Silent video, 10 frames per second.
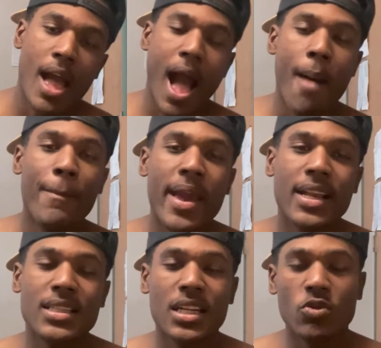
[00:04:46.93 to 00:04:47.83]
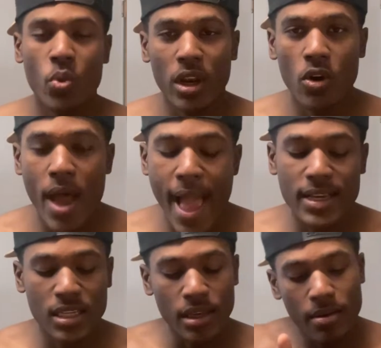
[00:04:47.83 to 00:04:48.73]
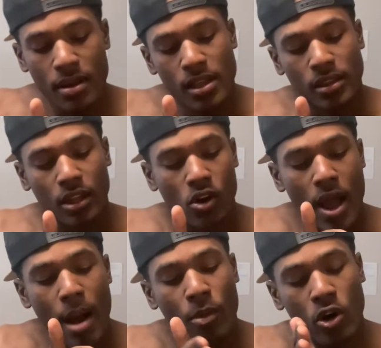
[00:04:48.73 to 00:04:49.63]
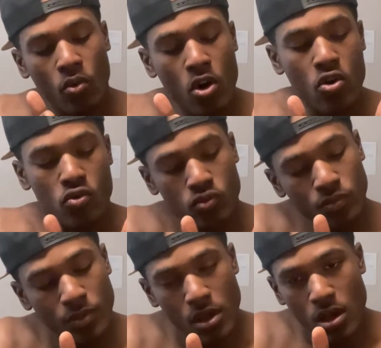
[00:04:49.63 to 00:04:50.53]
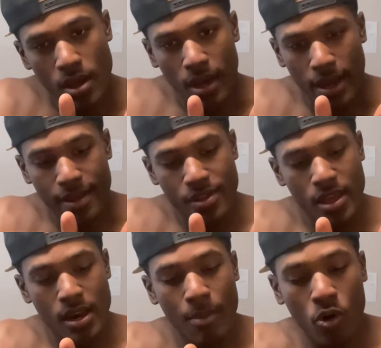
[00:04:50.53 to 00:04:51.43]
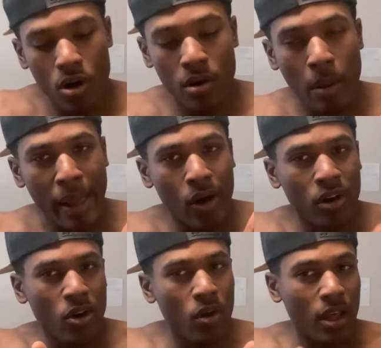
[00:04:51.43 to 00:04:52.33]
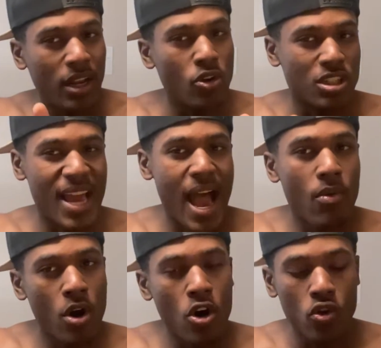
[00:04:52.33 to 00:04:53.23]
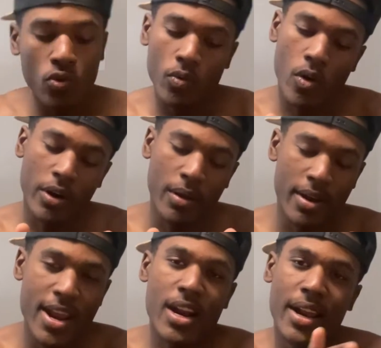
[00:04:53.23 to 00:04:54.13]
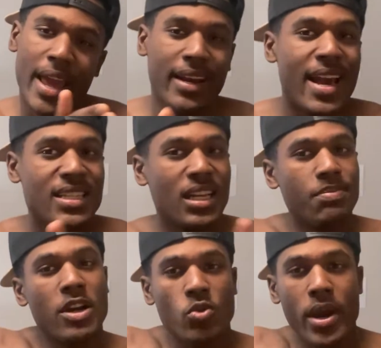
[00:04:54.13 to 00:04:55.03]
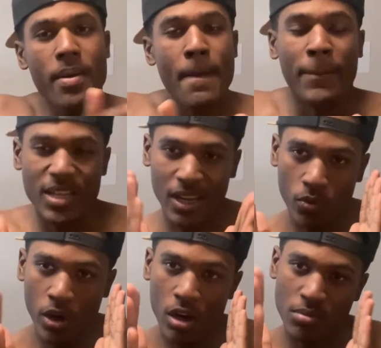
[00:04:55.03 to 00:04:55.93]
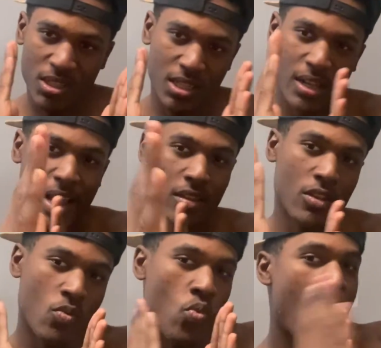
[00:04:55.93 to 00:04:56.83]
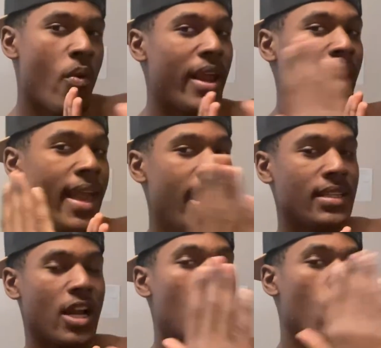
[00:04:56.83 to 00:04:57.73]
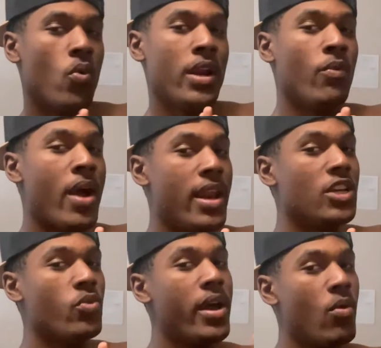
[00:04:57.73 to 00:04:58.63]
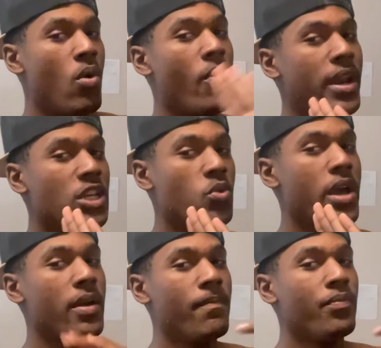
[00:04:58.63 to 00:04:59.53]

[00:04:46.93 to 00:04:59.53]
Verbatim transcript: I make it to this one little exit, little, I'm on the road. Then I'm going on like on a little, a little side road on the, near it, like next to the expressway, but it's like one of them, like them one-way lanes that go one way this way and one way this way.